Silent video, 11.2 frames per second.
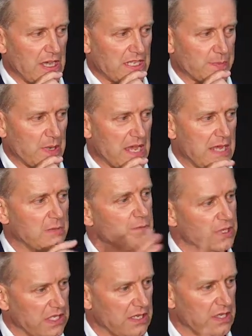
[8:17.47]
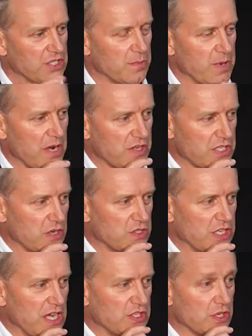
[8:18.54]
SPA, particularly Sheep Plant
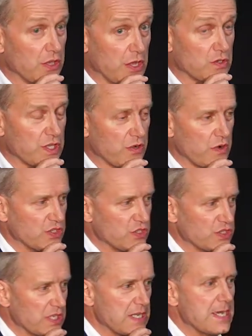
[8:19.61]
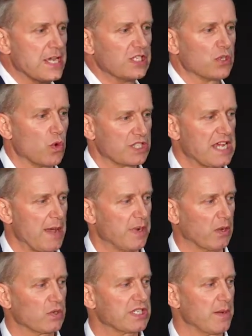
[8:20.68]
Association, and those that are interested. So what's
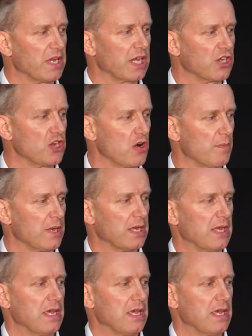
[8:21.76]
happening? What's happening in Europe?